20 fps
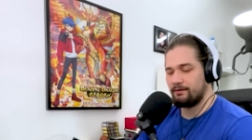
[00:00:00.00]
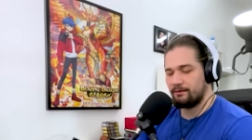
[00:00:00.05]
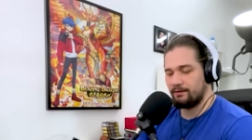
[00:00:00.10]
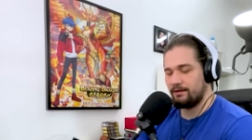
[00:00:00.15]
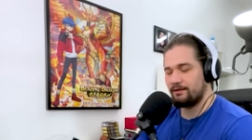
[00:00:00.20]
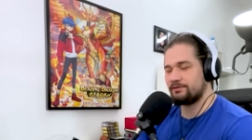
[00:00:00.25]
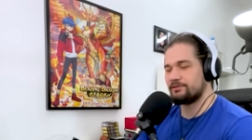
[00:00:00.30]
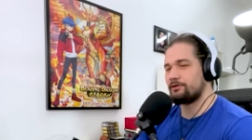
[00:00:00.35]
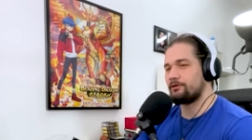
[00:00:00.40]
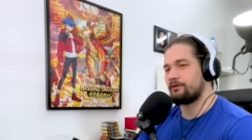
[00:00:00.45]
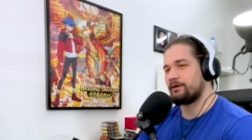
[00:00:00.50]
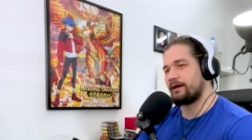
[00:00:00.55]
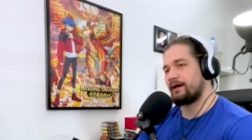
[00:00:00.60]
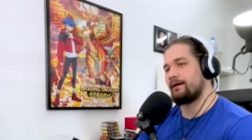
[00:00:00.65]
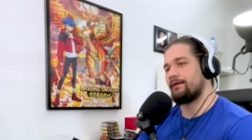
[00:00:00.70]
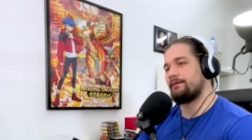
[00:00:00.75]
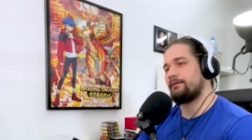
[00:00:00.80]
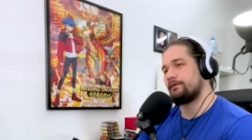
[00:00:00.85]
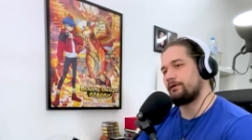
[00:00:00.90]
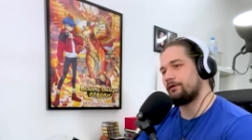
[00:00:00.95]
It's
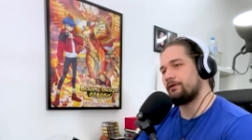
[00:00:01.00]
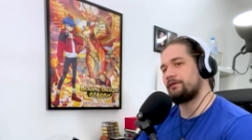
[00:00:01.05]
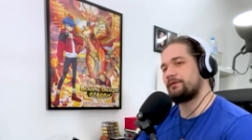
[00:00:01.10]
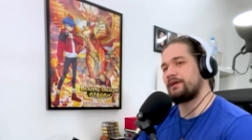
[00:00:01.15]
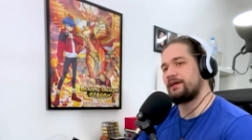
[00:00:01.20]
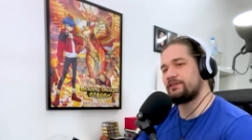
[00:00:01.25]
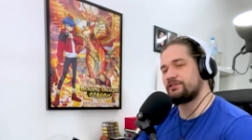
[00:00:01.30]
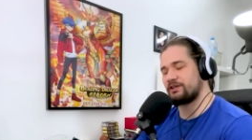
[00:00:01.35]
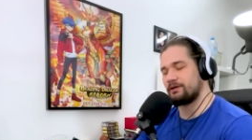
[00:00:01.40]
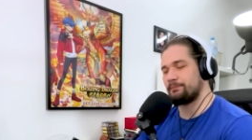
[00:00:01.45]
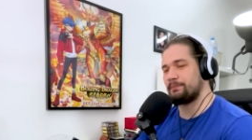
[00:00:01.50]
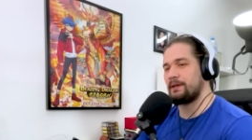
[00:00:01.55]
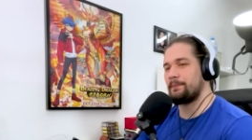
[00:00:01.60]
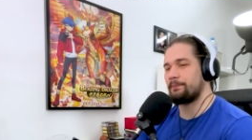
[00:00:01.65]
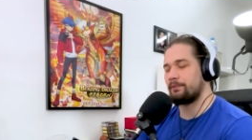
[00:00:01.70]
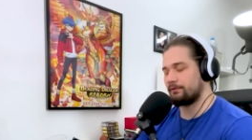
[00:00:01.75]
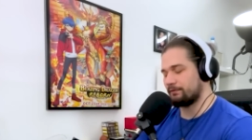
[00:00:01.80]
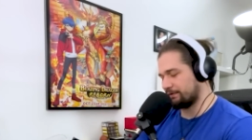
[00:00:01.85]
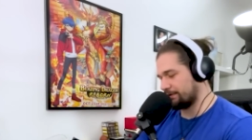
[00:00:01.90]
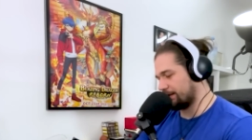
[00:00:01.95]
okay. You're teaching
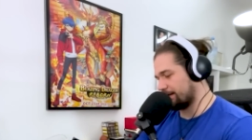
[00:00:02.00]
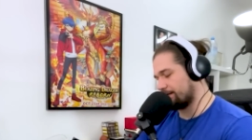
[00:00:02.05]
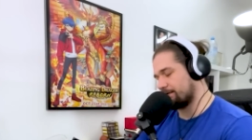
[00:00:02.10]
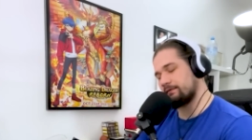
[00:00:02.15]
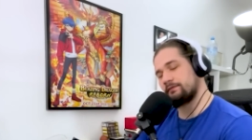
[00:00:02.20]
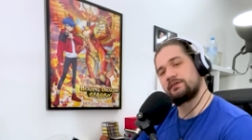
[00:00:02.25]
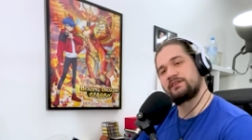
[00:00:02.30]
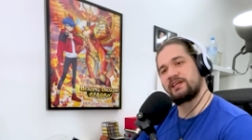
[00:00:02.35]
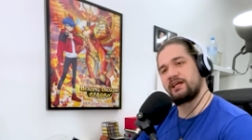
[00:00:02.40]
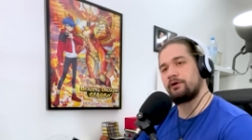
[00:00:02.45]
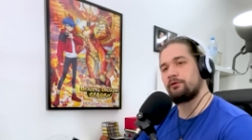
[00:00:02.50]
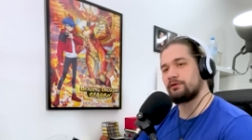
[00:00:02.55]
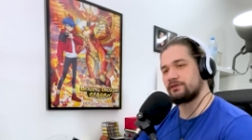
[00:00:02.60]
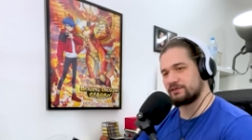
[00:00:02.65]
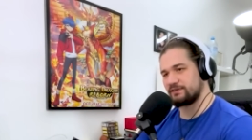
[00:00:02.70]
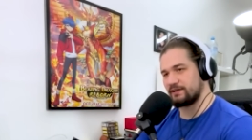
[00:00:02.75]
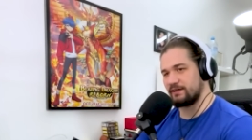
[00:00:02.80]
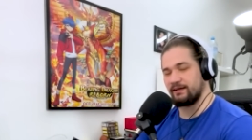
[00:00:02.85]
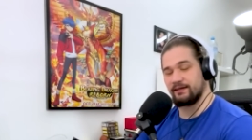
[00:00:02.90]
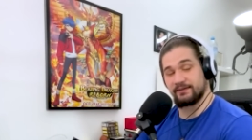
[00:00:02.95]
people that
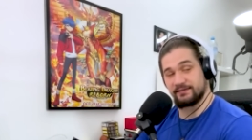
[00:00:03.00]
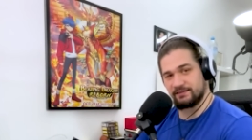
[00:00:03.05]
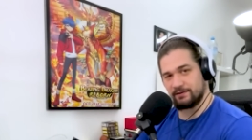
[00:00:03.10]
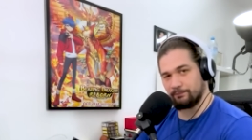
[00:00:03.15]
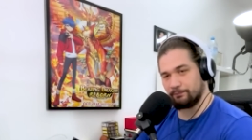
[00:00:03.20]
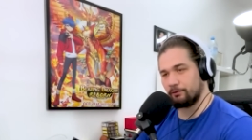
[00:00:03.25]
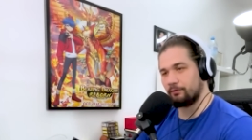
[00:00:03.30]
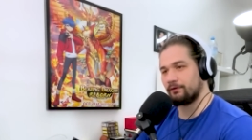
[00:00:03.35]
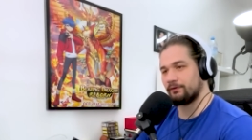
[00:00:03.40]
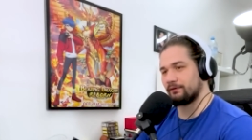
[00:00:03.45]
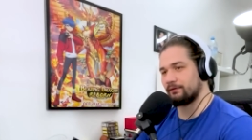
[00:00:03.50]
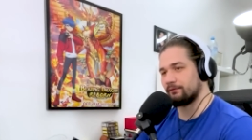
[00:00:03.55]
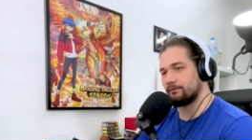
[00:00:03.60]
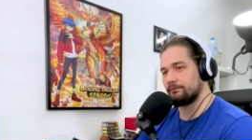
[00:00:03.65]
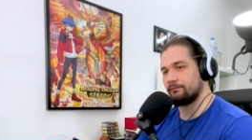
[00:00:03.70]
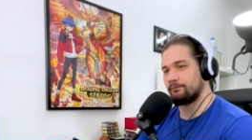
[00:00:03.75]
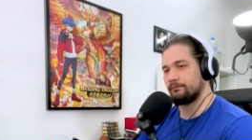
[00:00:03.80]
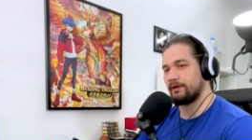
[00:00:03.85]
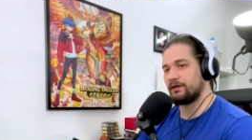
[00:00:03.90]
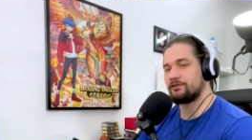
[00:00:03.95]
sequencing is important.
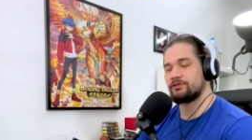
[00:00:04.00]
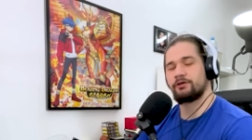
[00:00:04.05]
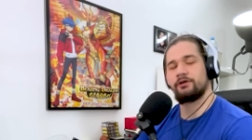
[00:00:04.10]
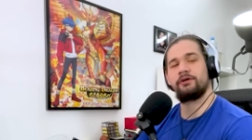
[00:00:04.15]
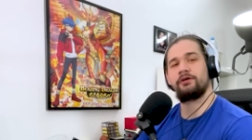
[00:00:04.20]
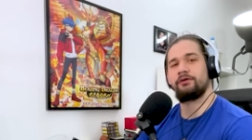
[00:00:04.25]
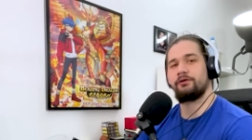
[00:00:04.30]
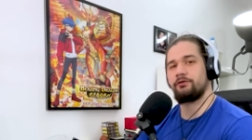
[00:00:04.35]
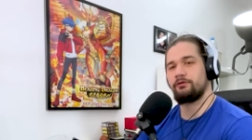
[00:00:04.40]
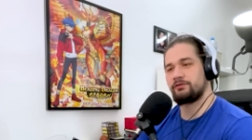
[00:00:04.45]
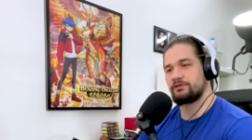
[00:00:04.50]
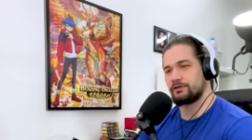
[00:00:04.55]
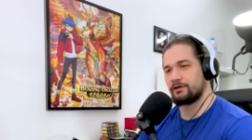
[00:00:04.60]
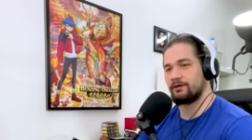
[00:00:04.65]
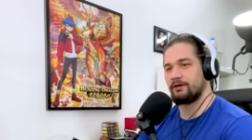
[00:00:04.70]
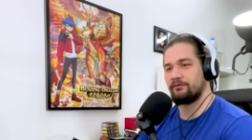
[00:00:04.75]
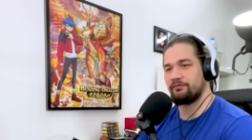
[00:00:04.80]
Make sure you it's do one of those... certain